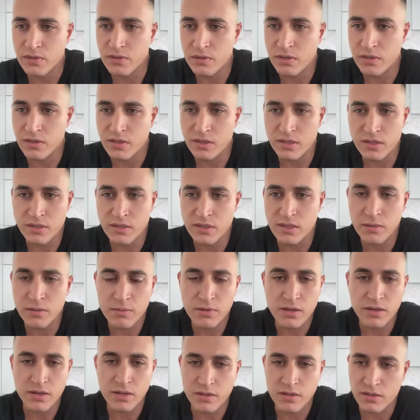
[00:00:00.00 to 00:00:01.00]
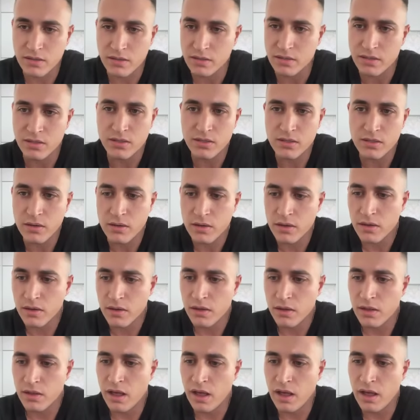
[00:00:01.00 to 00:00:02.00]
This is something that it's
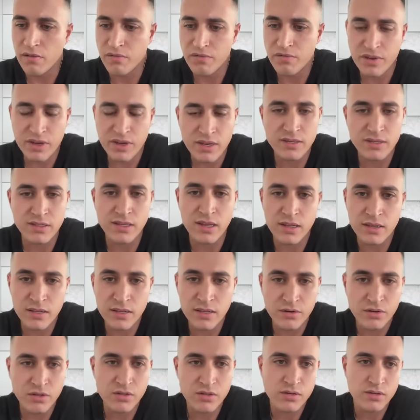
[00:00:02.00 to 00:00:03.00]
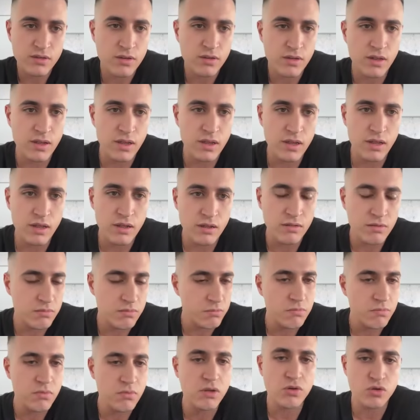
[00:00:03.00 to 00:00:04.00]
very standard, and
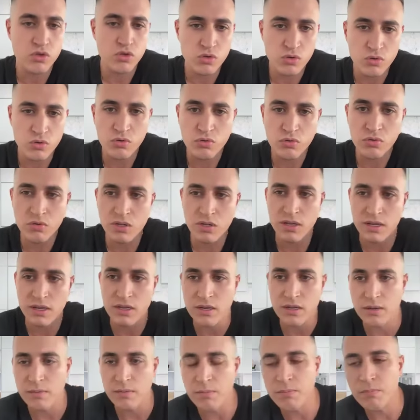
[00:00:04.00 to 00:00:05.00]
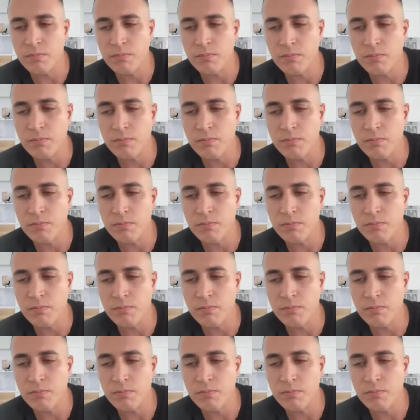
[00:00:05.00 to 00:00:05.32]
you should do the